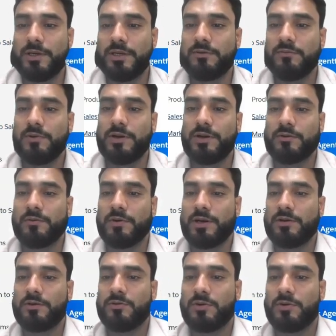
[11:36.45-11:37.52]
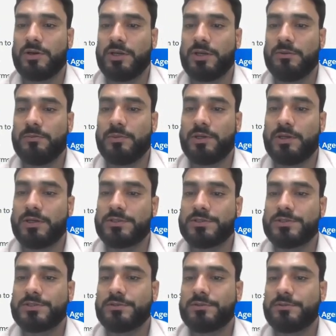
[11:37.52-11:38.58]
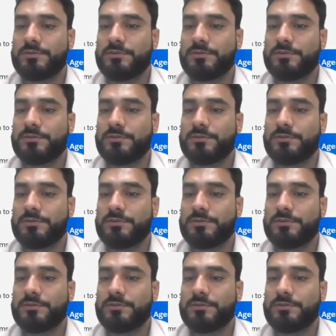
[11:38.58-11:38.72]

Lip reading: it will require 20 minutes.